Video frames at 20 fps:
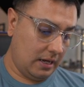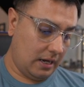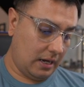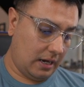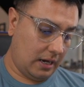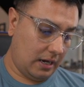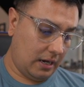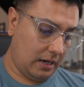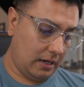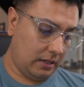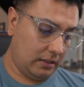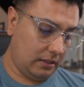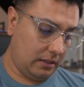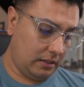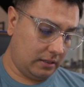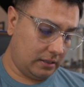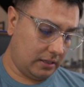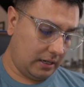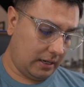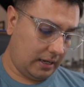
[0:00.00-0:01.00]

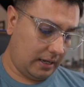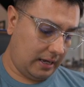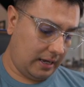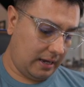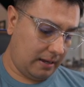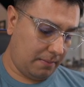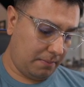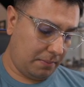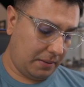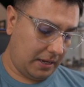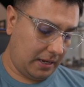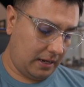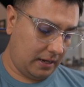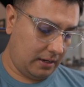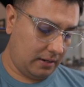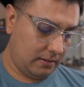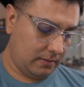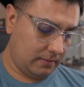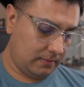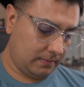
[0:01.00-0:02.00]
looks like
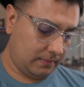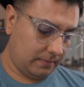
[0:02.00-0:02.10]
campaign.